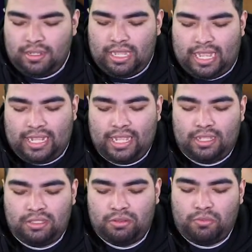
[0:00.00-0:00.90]
And
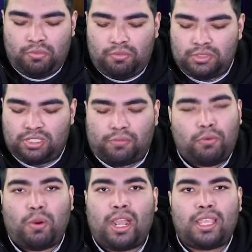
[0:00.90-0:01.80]
then Silver
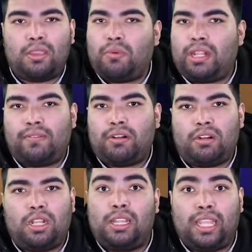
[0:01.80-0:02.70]
Rocket,
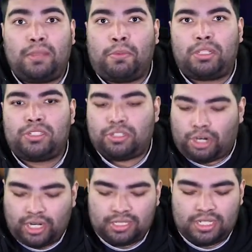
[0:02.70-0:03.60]
whenever a Link monster
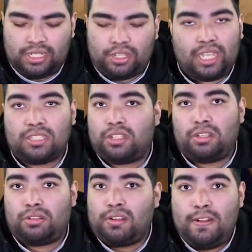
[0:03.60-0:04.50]
targets it, you get
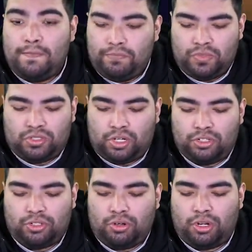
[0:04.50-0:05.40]
to
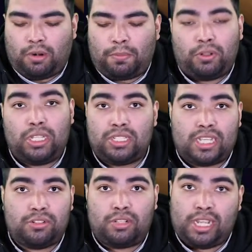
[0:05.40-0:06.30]
search through opponent's
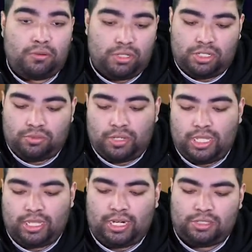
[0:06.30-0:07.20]
extra deck, which is
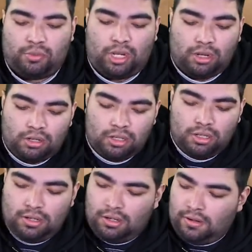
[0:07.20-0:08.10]
really good as well.
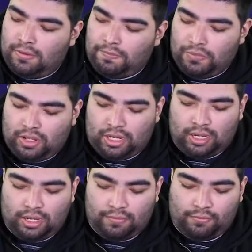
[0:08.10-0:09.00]

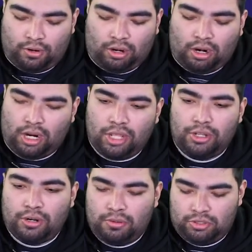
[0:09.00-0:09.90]
For our
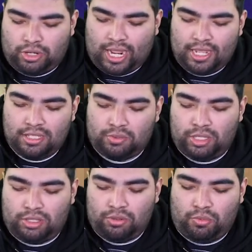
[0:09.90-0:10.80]
other dragons, we
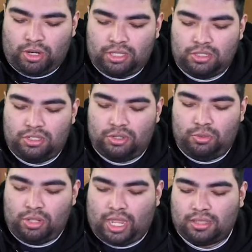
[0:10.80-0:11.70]
do run 2
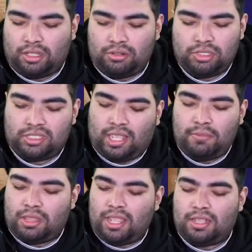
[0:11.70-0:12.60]
Noctos. Same
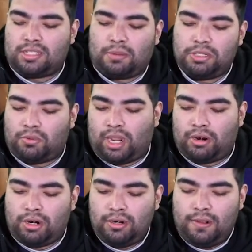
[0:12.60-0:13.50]
thing as Opposite
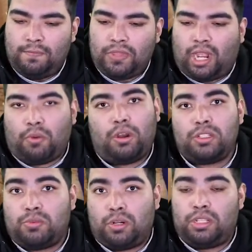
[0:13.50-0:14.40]
Router. I
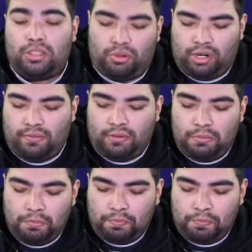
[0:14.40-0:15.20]
was running 3 of them.